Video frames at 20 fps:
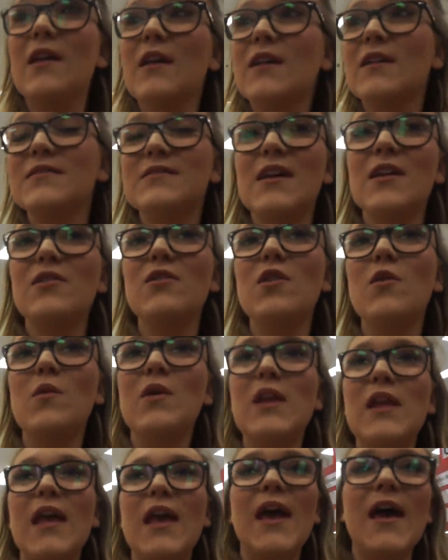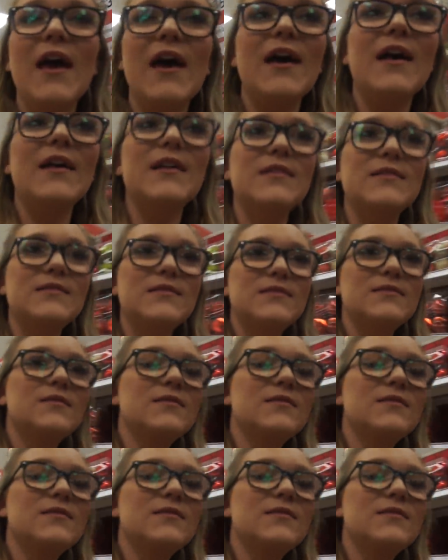Because I don't know what he has.